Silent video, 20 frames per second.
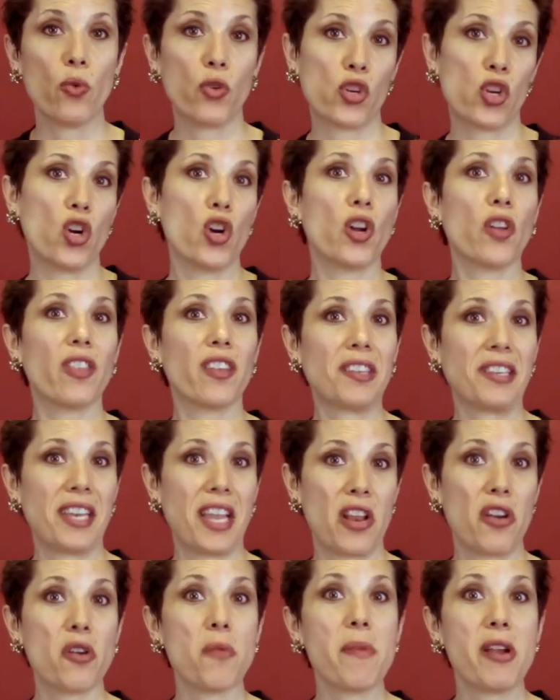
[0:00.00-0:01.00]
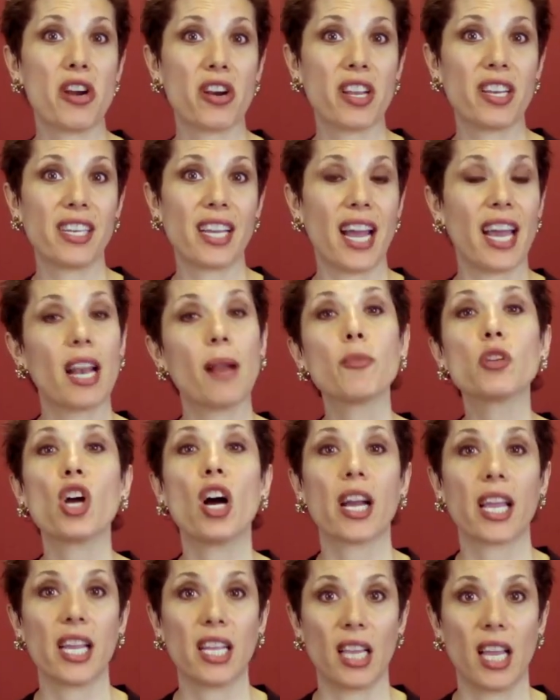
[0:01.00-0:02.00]
took the standard American diet, I'm
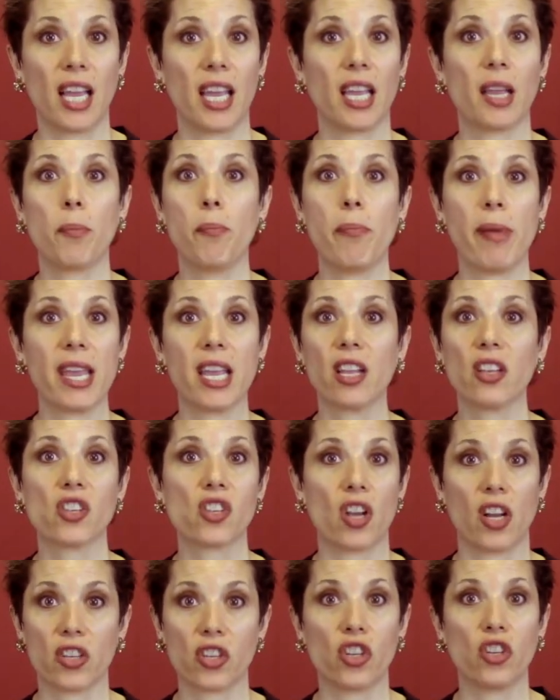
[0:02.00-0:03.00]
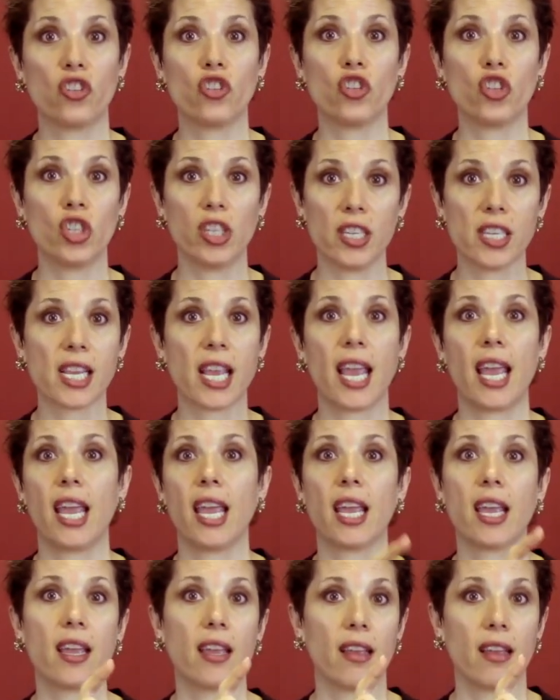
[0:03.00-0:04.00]
talking like bacon, sausage,
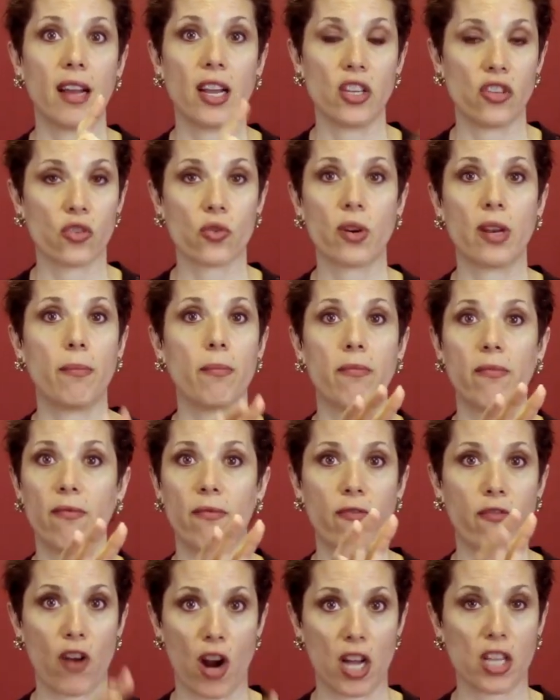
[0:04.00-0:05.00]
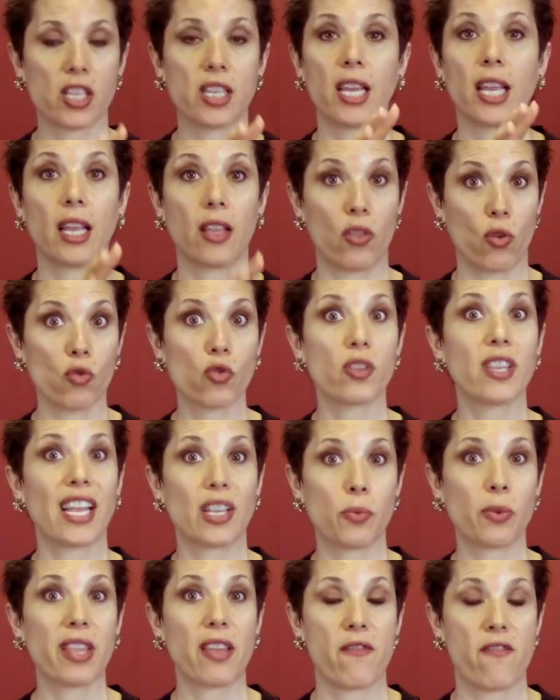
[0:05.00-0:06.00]
cheesecake, ice cream, frosting, those,
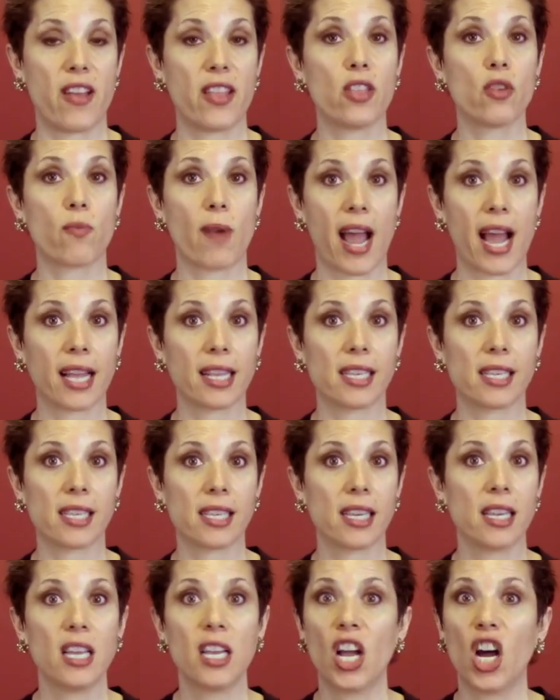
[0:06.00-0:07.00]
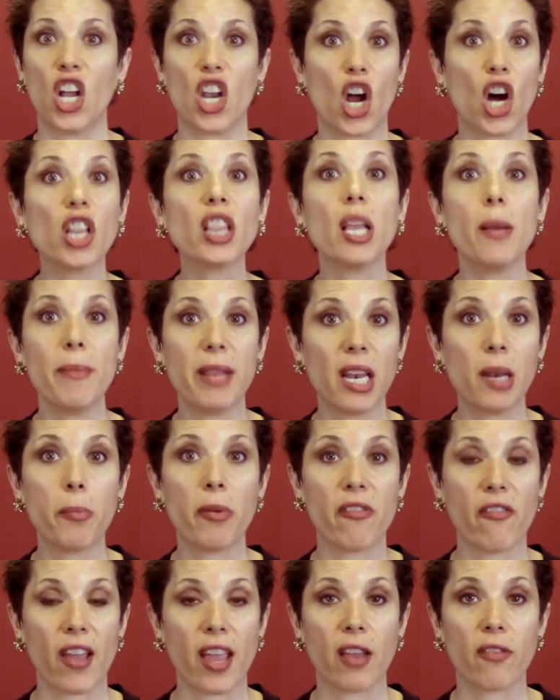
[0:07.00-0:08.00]
that's what they fed the rats, an unlimited
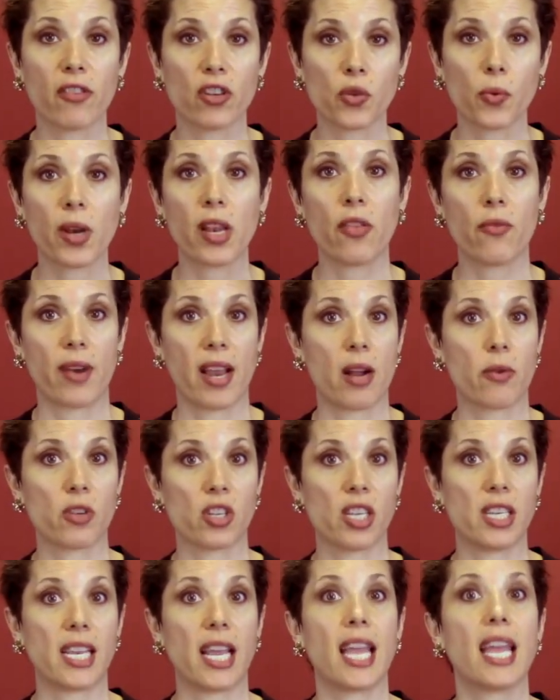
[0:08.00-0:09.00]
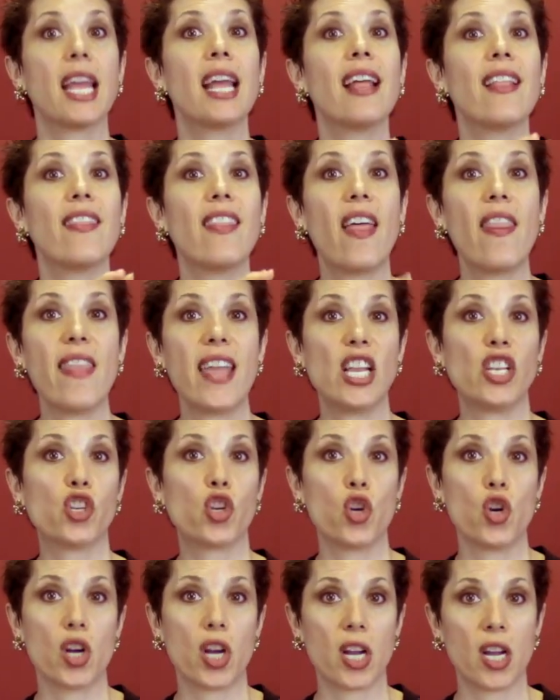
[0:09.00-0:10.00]
buffet for 23 hours a day. Then they
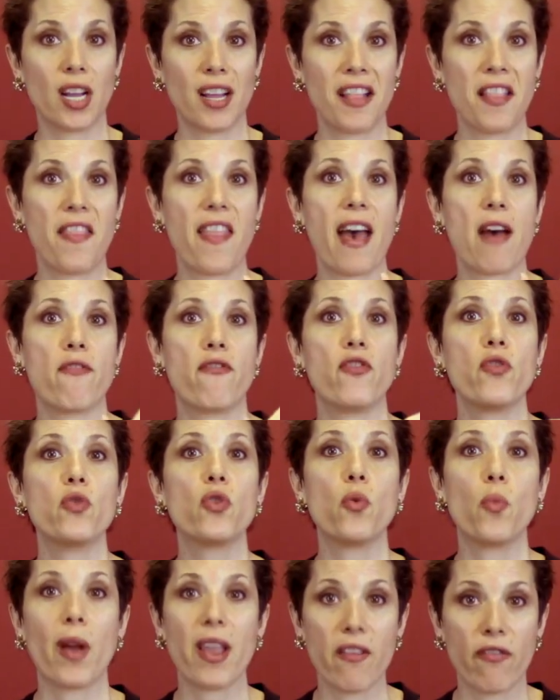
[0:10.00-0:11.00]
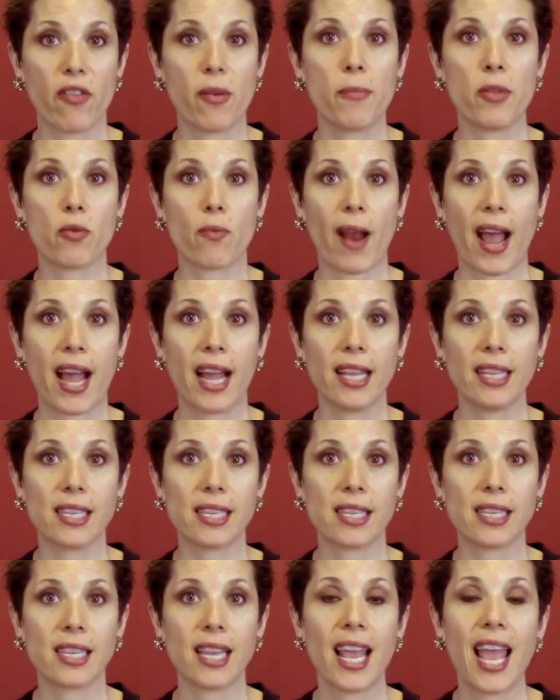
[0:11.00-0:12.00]
took that food away from the
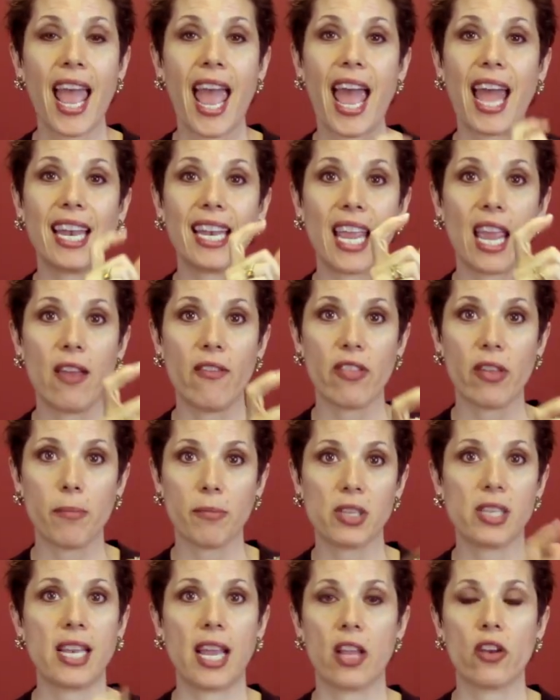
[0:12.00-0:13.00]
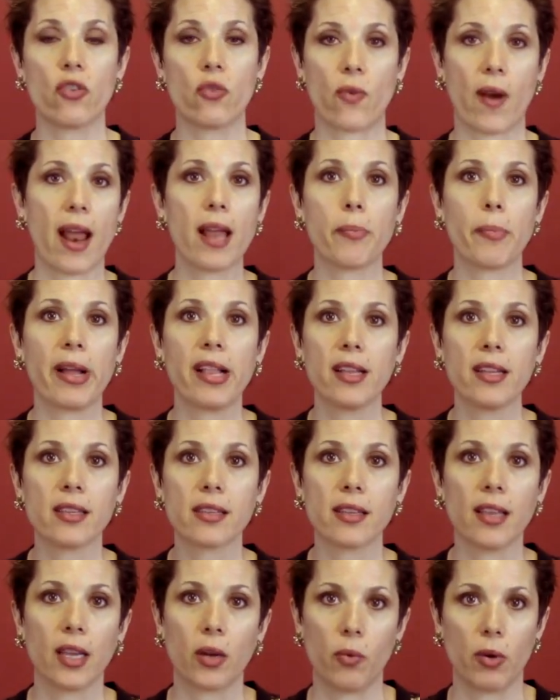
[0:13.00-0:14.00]
rats and gave them standard rat
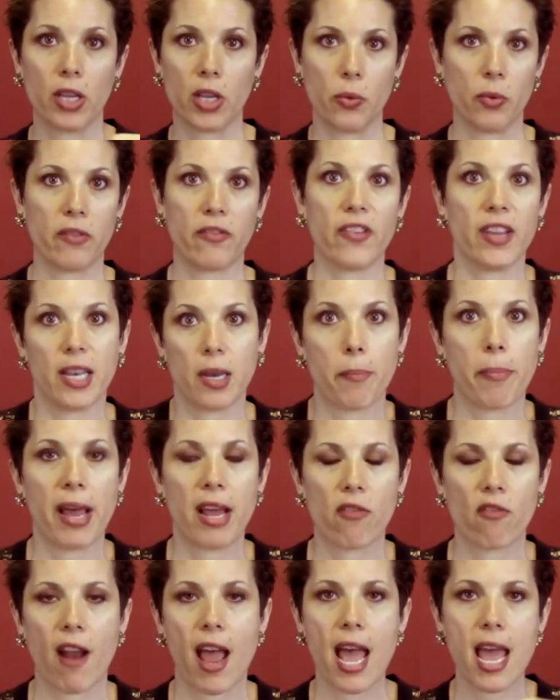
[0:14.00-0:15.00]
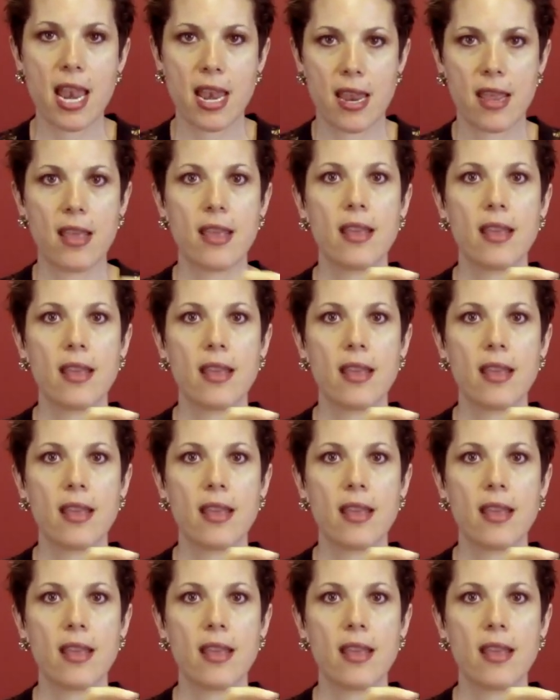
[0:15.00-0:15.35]
pellets, like what you would feed a pet rat